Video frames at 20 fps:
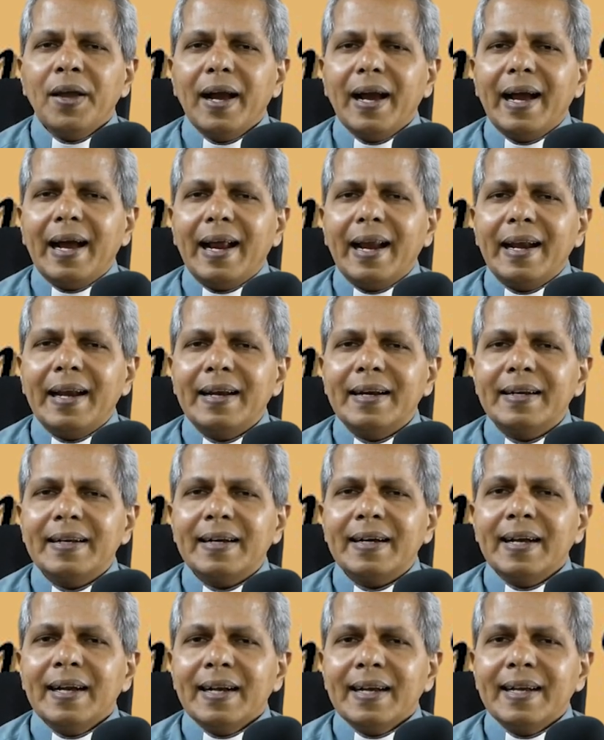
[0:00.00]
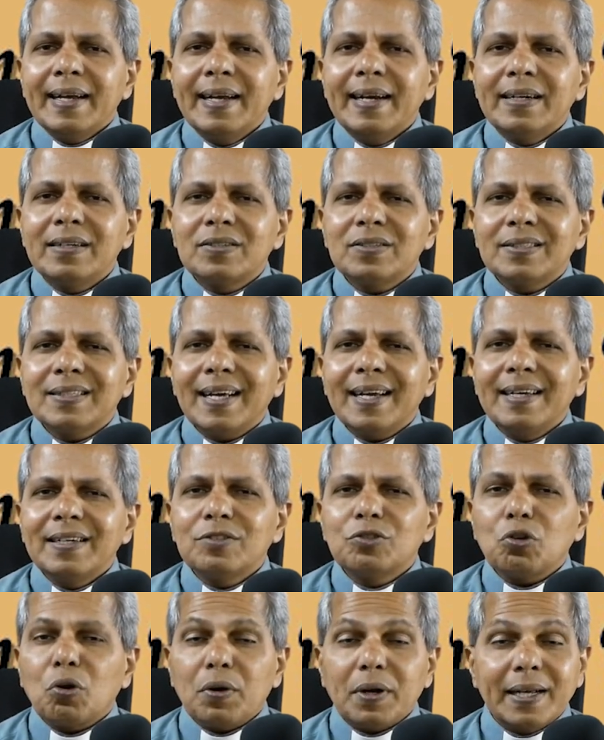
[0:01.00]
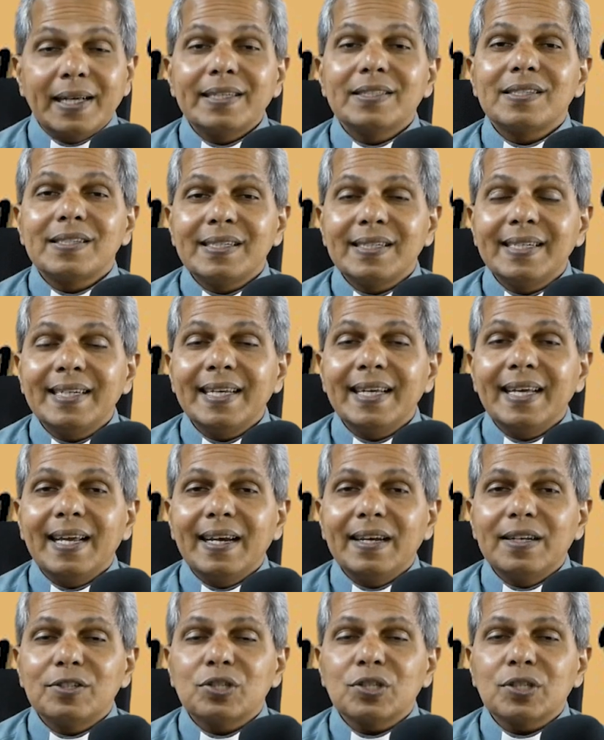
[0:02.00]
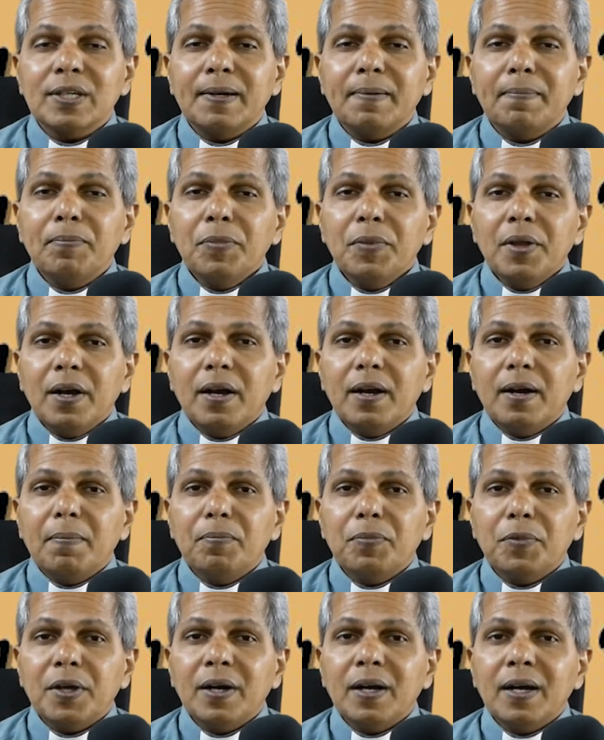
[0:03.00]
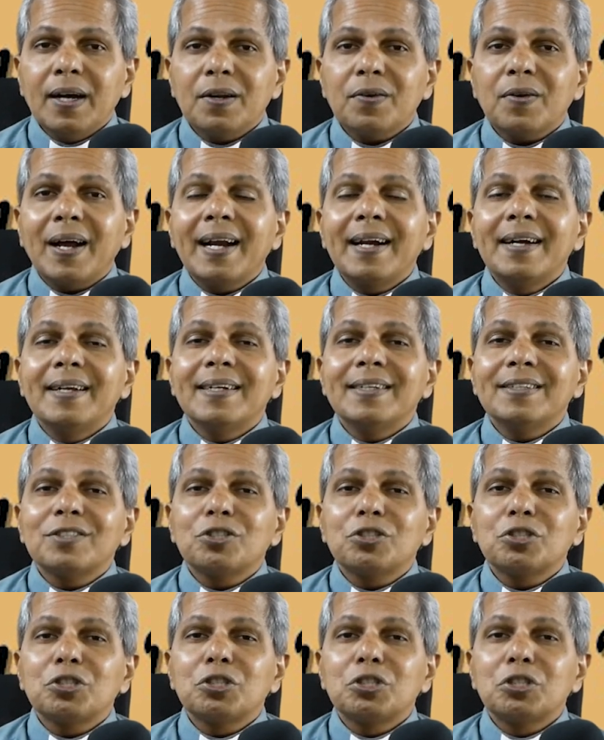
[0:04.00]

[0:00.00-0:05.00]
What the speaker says: and he takes, or he steals a rider's